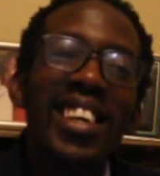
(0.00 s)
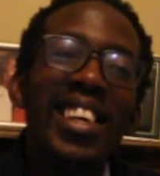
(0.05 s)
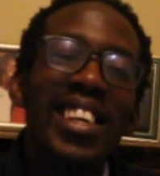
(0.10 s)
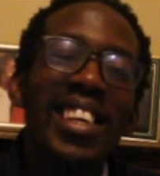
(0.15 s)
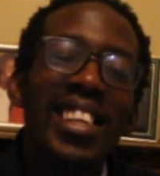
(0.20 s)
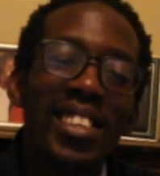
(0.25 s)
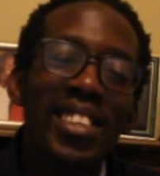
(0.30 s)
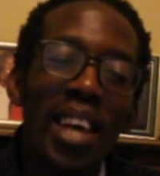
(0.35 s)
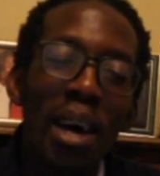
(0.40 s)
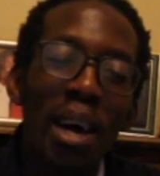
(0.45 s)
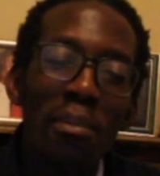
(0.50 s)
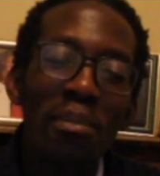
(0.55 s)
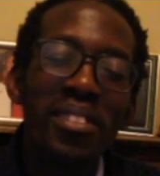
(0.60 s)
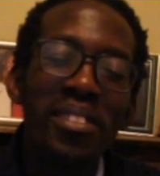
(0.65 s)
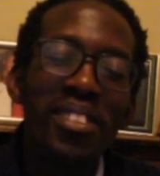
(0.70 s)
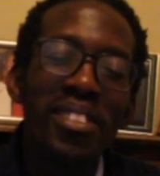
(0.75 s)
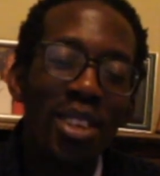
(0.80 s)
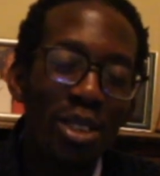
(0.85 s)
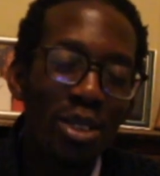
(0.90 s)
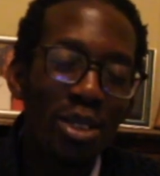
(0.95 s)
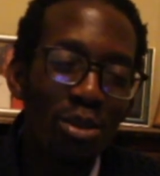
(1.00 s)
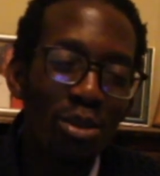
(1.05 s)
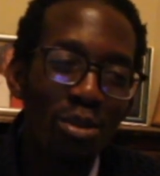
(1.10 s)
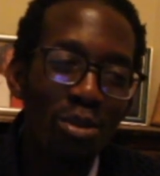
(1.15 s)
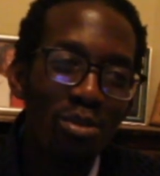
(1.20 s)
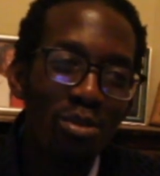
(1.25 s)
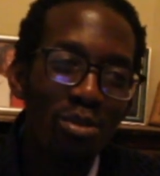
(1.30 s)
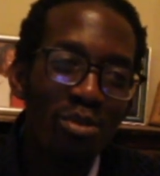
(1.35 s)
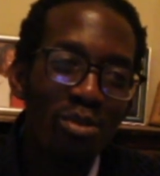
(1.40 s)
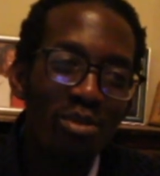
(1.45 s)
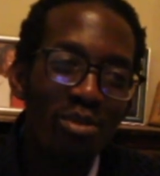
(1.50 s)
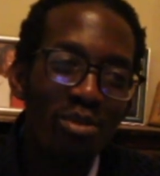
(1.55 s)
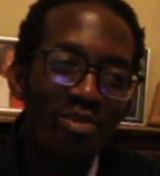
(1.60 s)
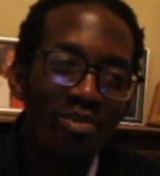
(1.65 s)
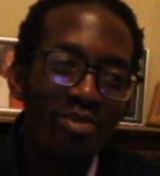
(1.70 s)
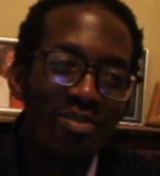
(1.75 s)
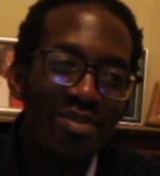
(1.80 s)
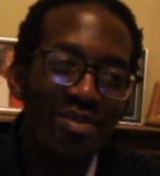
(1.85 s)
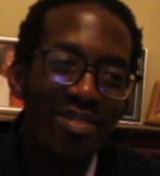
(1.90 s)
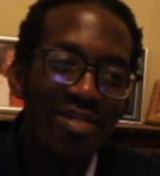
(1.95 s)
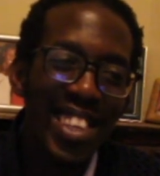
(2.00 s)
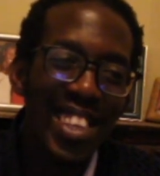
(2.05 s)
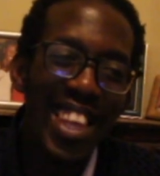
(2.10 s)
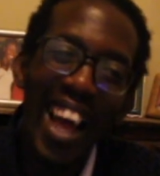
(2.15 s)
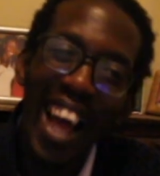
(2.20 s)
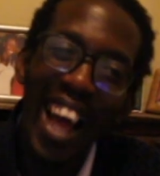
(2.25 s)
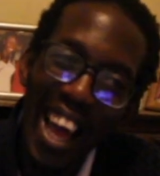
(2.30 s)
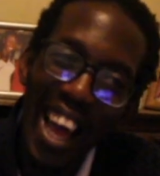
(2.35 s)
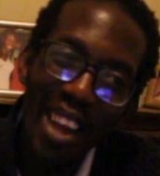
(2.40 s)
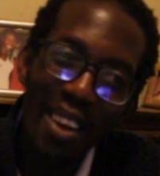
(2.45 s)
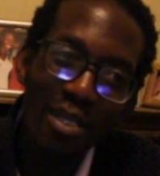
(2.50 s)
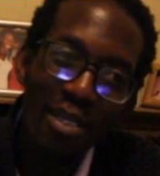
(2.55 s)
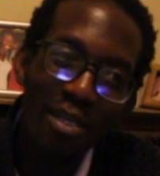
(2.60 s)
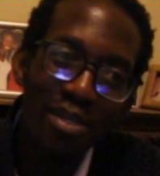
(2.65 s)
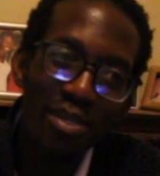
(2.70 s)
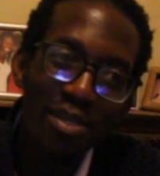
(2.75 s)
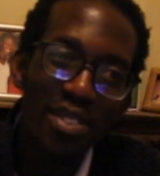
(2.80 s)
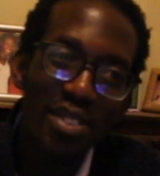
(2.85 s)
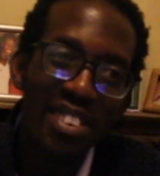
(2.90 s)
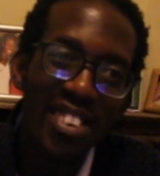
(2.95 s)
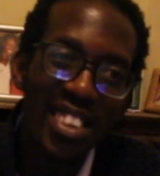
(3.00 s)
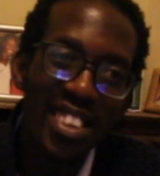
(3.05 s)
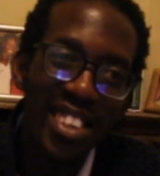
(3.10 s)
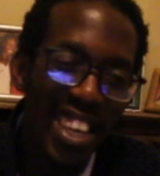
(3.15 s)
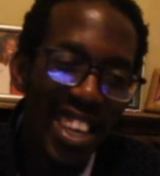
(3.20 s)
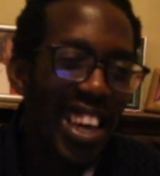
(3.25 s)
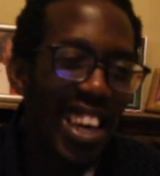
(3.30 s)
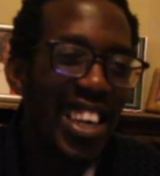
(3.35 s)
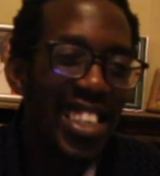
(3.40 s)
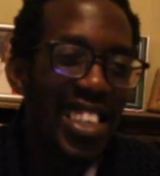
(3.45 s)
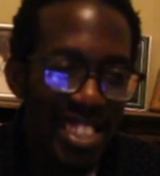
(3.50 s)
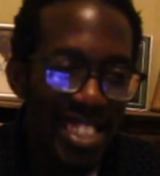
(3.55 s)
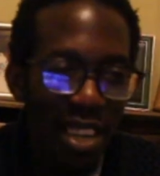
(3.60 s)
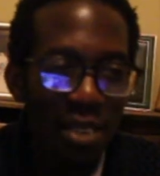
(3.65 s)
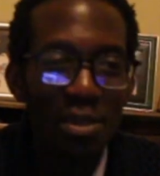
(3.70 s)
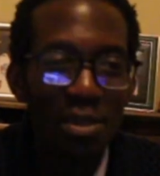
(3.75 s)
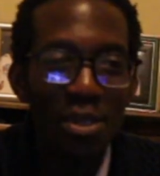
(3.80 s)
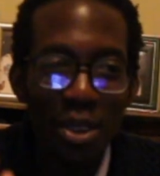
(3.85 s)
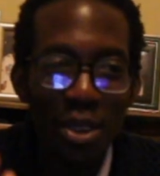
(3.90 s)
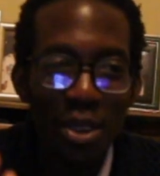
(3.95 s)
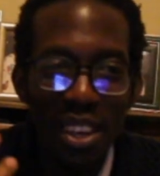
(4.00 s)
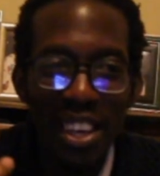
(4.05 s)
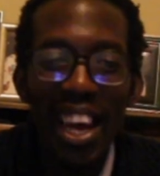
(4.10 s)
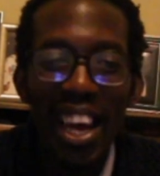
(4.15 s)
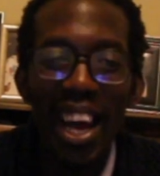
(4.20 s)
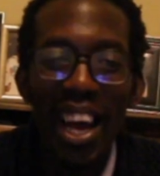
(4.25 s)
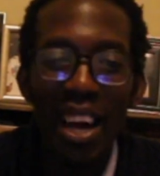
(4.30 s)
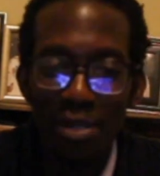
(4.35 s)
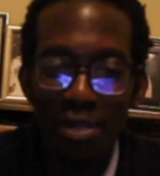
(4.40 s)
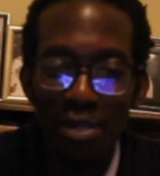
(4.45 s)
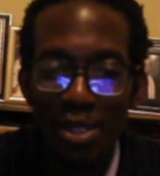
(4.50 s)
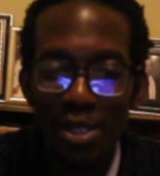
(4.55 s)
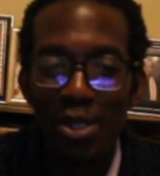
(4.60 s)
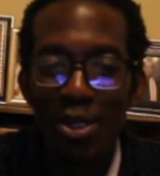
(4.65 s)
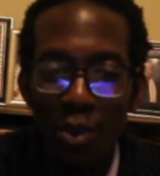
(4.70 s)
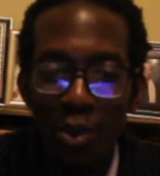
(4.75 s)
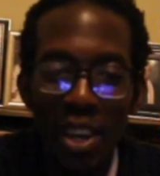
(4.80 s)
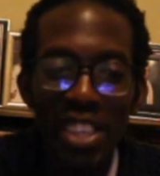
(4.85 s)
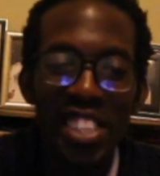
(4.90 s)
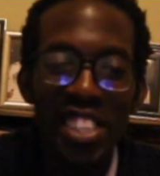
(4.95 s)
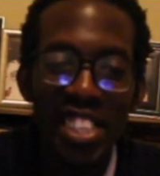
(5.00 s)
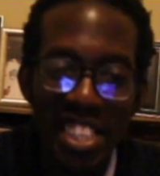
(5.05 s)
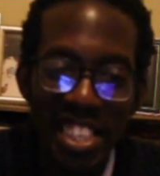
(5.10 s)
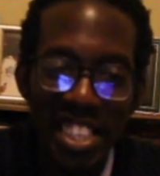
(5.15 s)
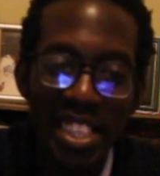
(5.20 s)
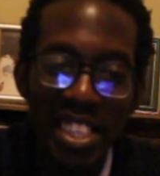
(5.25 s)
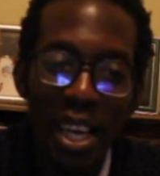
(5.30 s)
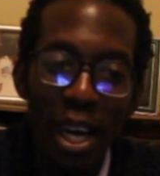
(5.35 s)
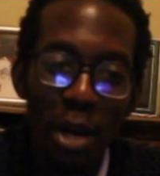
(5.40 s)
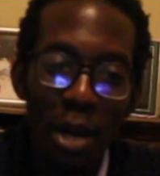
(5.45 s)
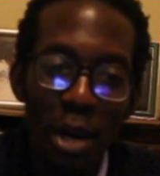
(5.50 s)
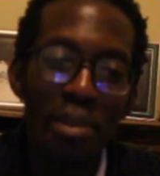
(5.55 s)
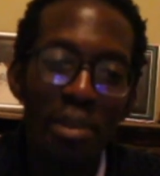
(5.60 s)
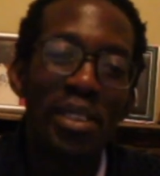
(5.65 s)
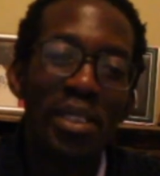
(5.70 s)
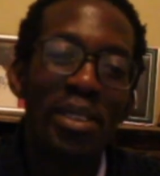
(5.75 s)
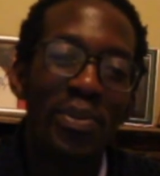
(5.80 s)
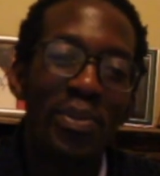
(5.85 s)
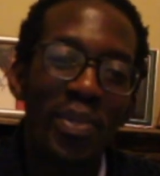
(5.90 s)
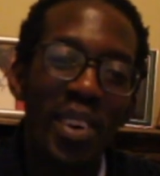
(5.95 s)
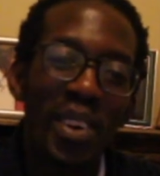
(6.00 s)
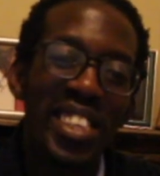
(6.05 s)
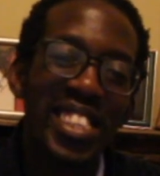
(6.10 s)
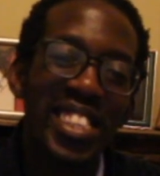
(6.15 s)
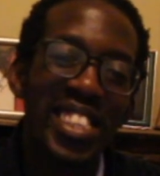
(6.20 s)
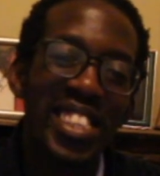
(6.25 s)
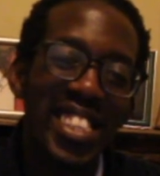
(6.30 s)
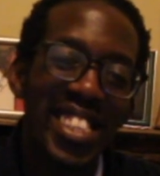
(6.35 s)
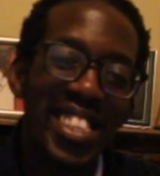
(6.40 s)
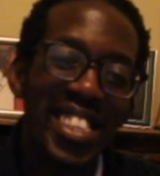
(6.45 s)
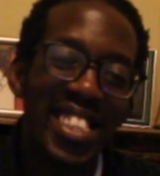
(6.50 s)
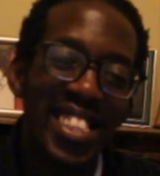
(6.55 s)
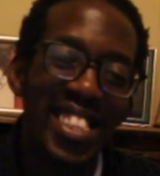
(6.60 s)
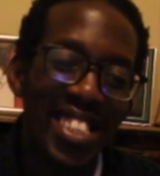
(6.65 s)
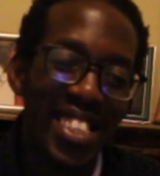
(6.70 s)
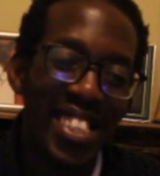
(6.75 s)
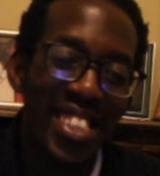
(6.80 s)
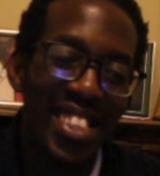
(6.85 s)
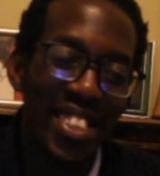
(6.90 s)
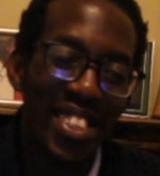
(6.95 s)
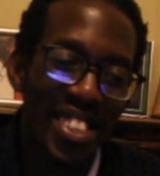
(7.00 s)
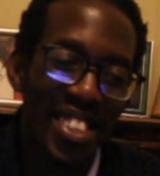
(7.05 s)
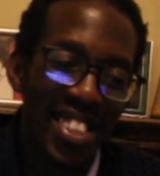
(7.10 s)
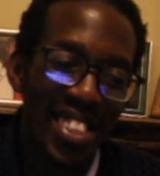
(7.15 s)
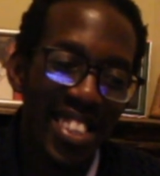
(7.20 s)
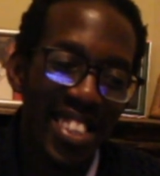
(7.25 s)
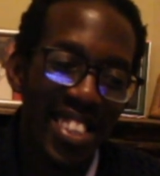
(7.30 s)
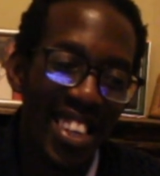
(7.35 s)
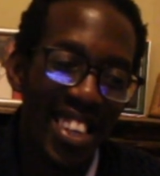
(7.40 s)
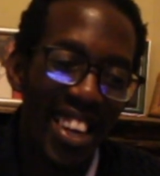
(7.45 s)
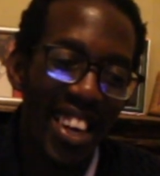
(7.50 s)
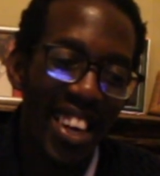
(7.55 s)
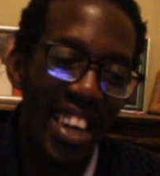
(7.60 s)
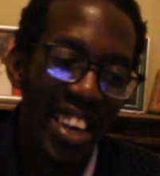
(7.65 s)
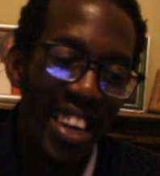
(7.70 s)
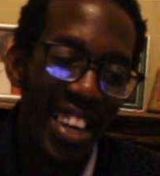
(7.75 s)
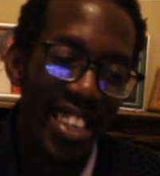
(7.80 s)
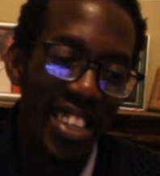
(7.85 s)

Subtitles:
It's coming to you live. Yeah, it's coming to you live because you're watching it now, motherfucker. Shit. Alright.